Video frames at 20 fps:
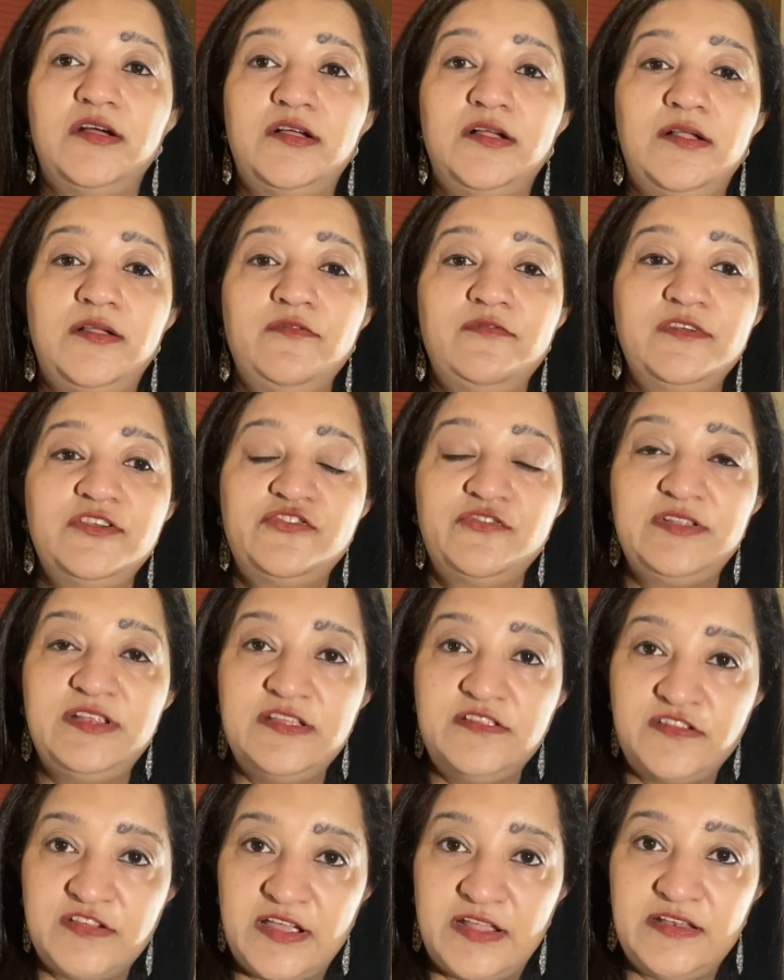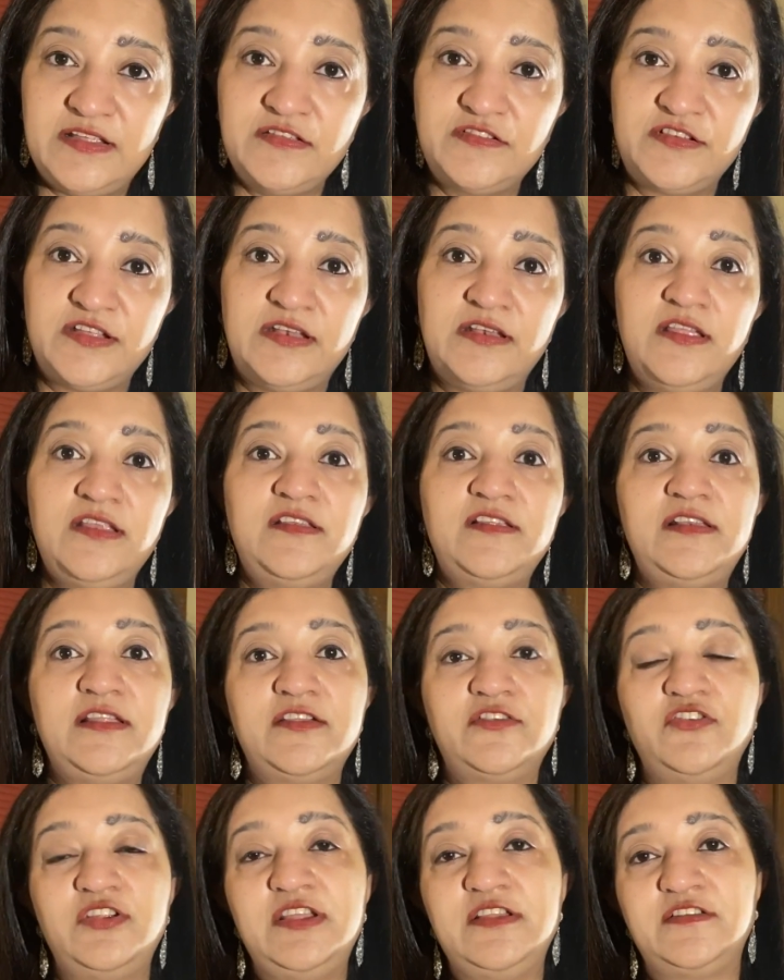visually challenged and
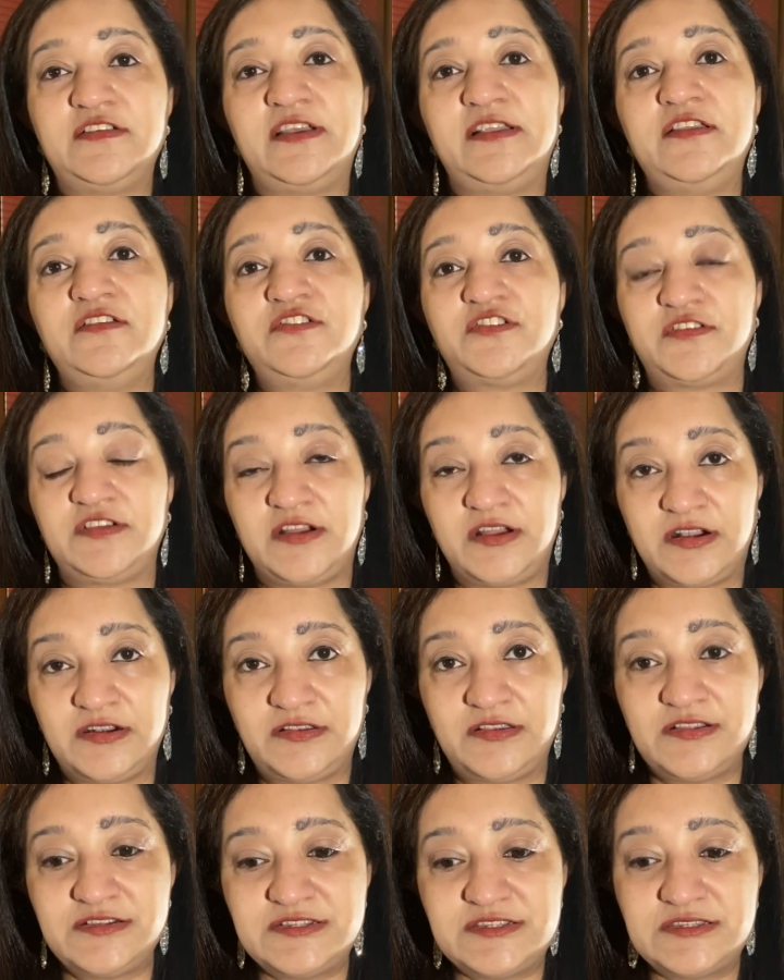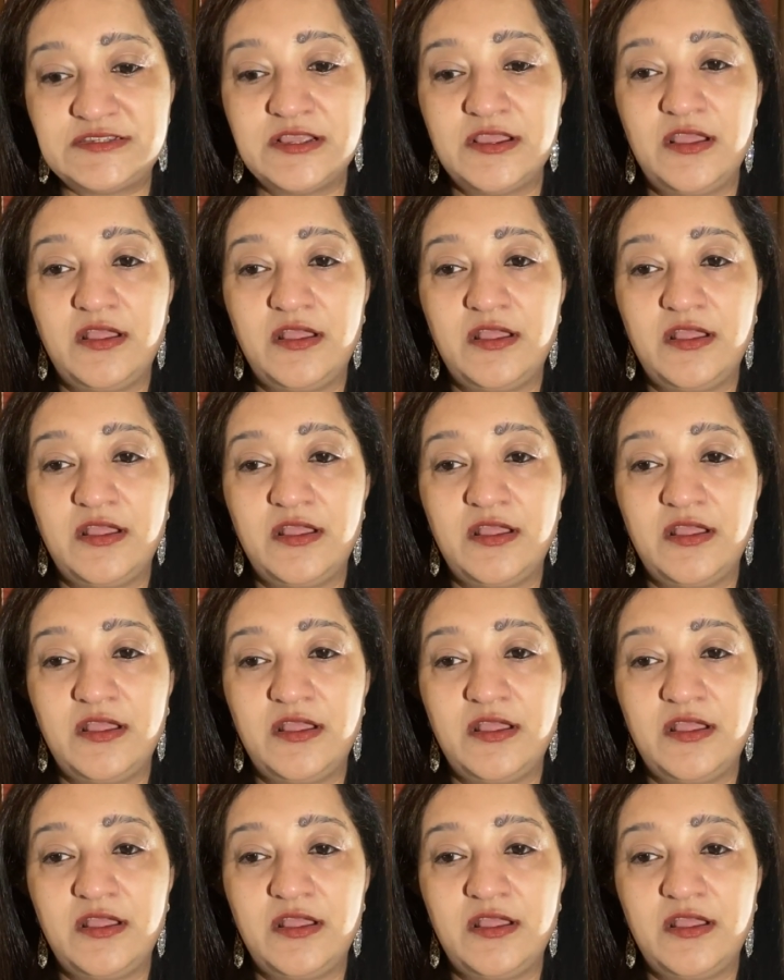intellectually challenged artists